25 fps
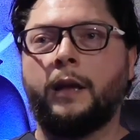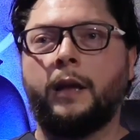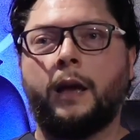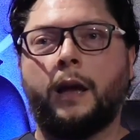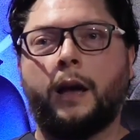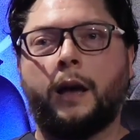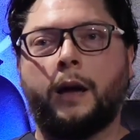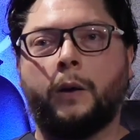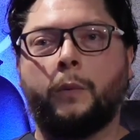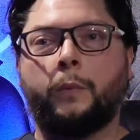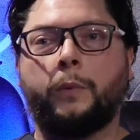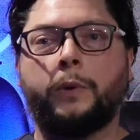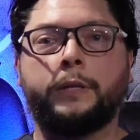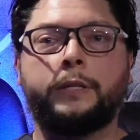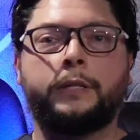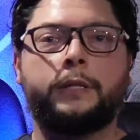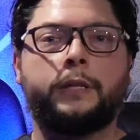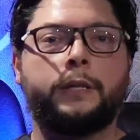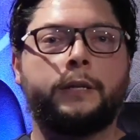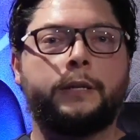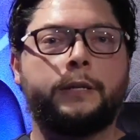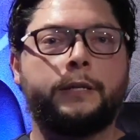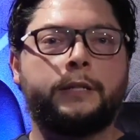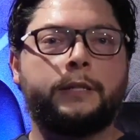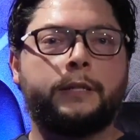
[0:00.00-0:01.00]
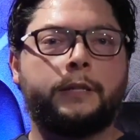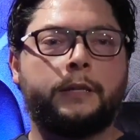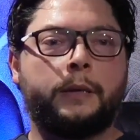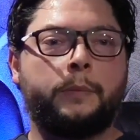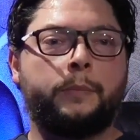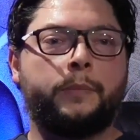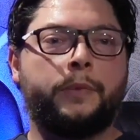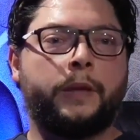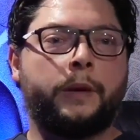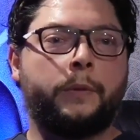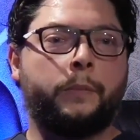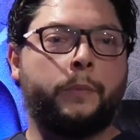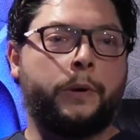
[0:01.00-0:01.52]
Once they're asleep,
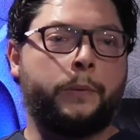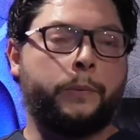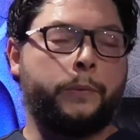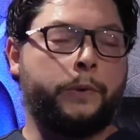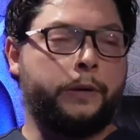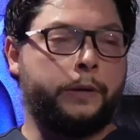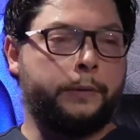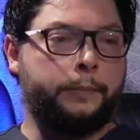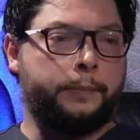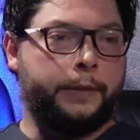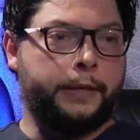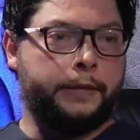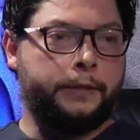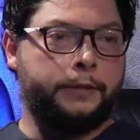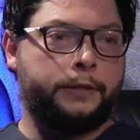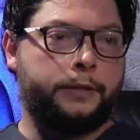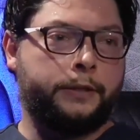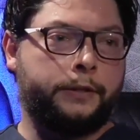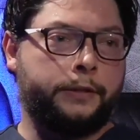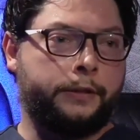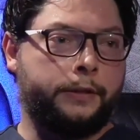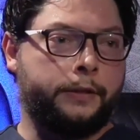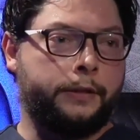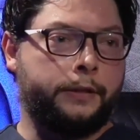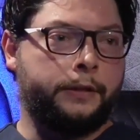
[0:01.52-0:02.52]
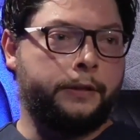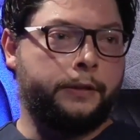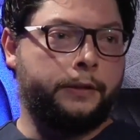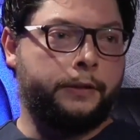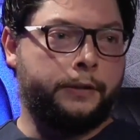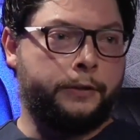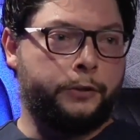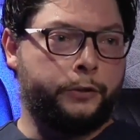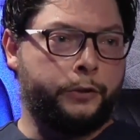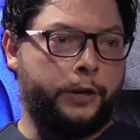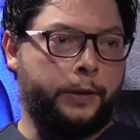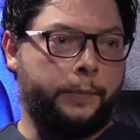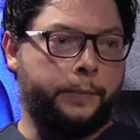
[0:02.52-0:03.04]
then we will administer the
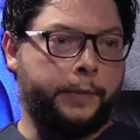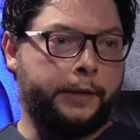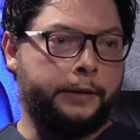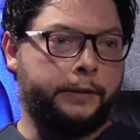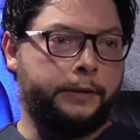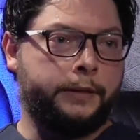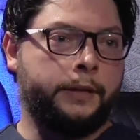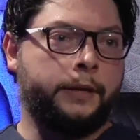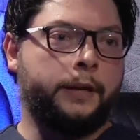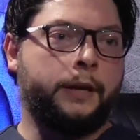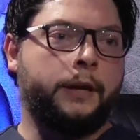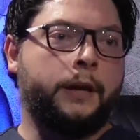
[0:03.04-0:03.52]
treatment.